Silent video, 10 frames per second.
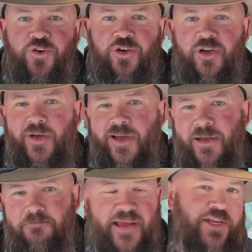for
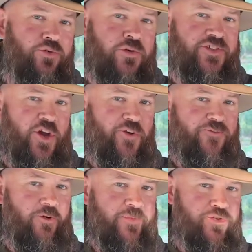a metre or so
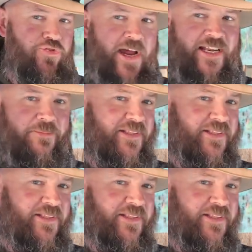from the trailer,